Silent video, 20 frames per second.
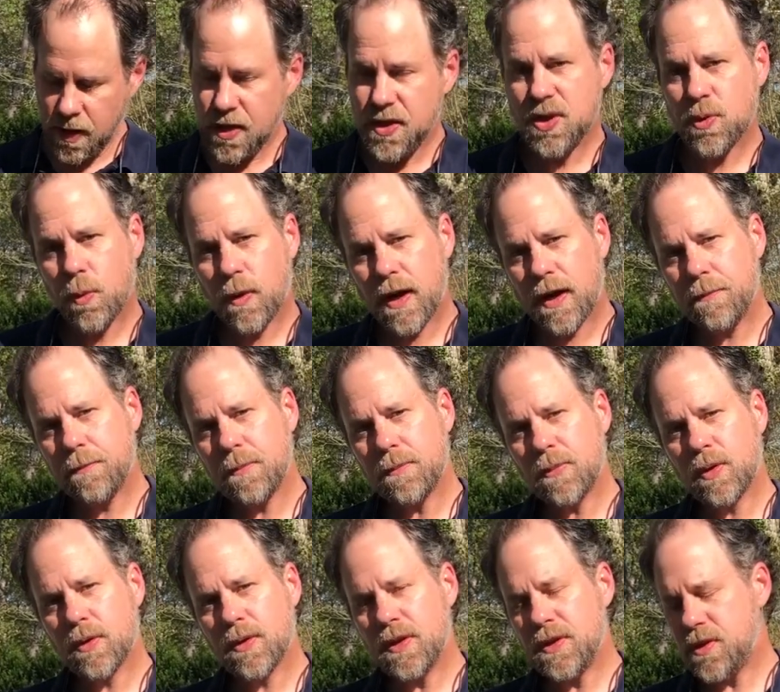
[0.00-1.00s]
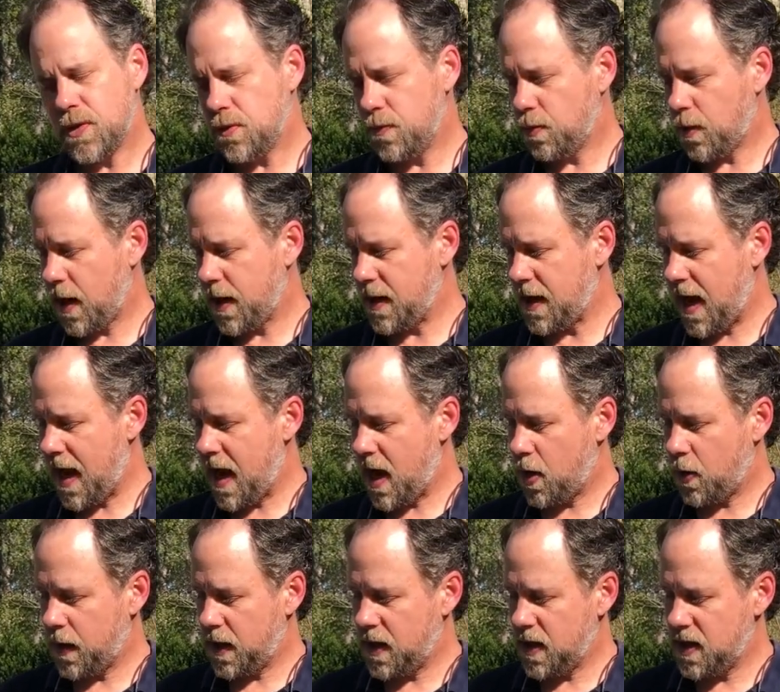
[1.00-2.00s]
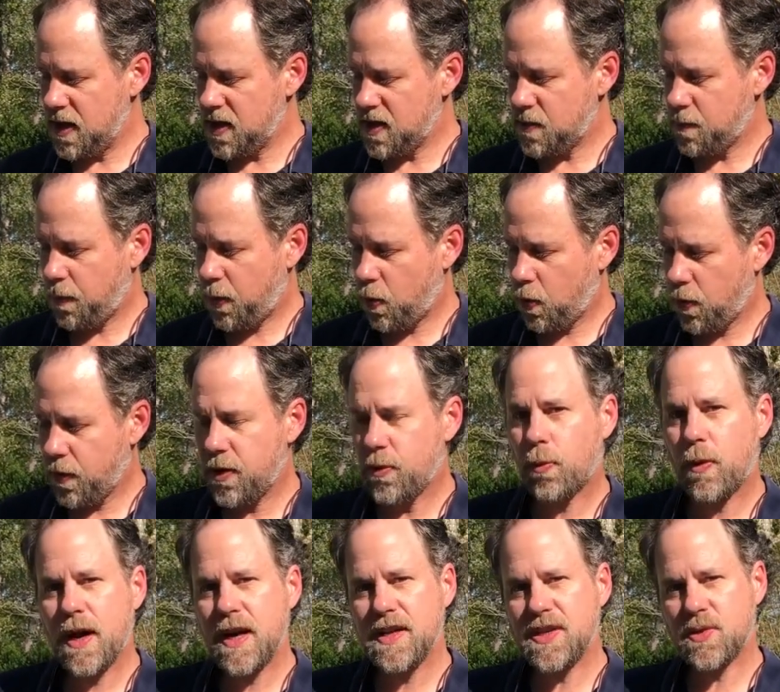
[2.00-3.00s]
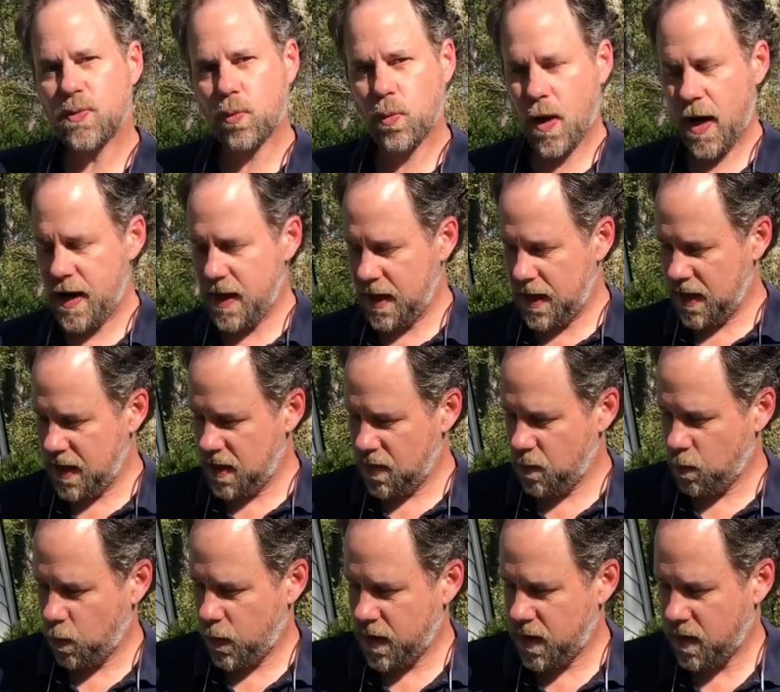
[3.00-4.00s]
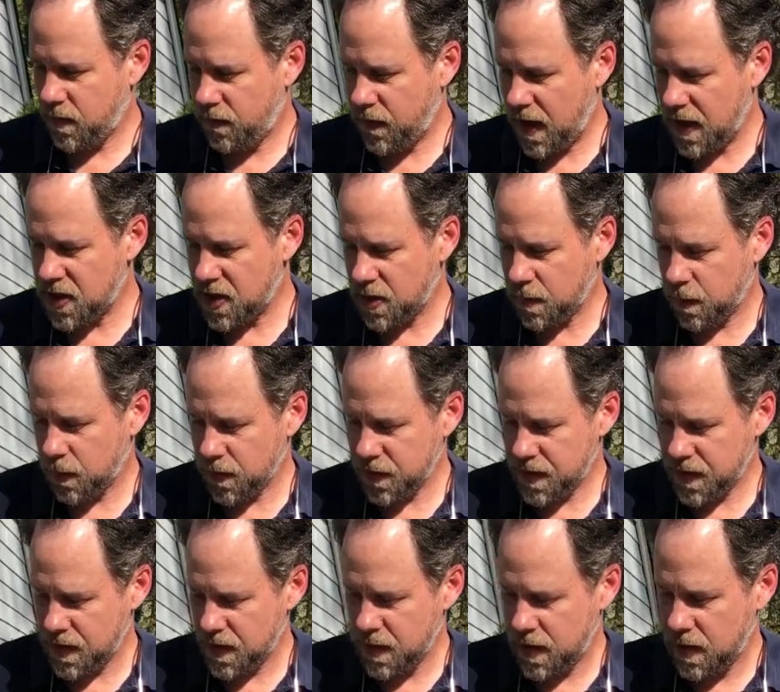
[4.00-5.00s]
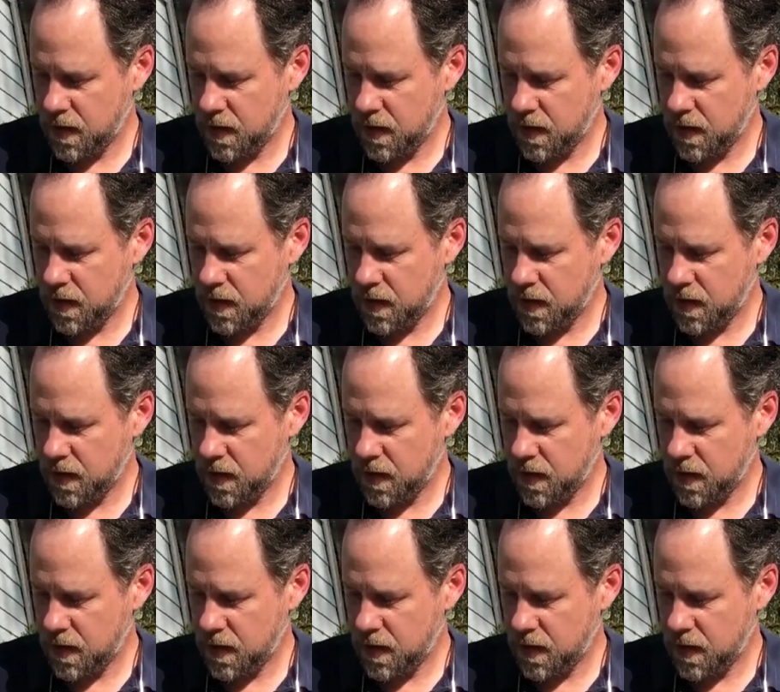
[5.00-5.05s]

So what I'm going to do right now is pour the rice right in with the vegetables.